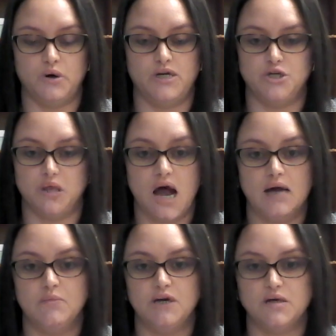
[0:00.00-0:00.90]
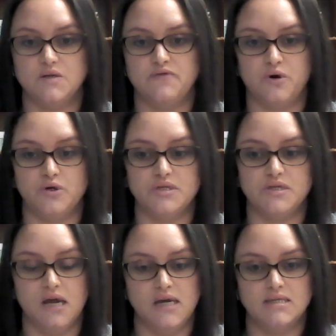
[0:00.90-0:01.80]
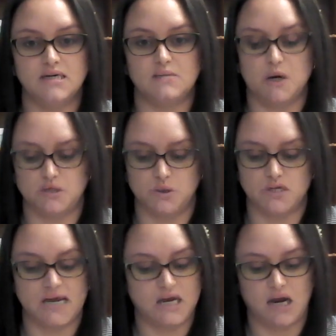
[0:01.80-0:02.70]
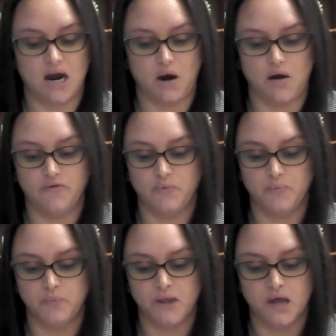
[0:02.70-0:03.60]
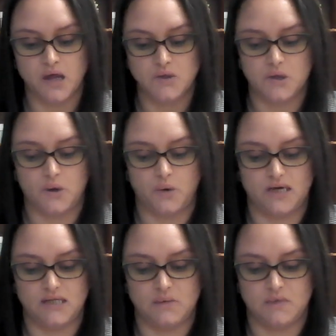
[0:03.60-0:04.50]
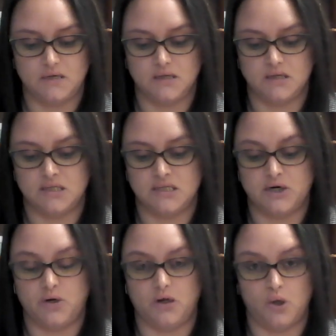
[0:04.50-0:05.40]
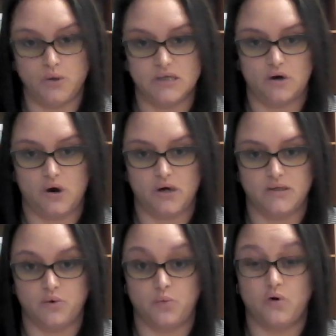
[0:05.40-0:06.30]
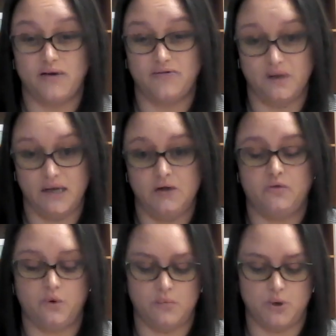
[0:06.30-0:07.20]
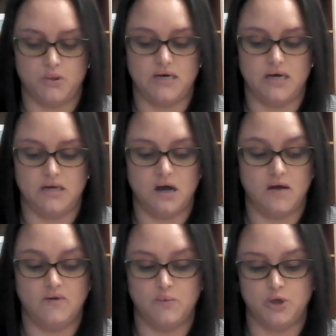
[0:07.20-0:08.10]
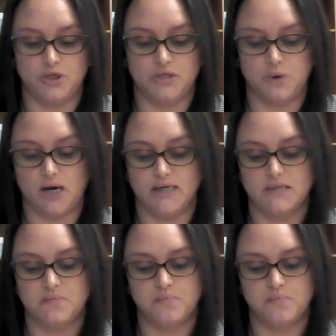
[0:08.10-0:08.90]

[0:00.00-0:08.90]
July, because the first 6 months are taken care of. So that's something to consider. The closing costs are roughly 3% of the purchase price.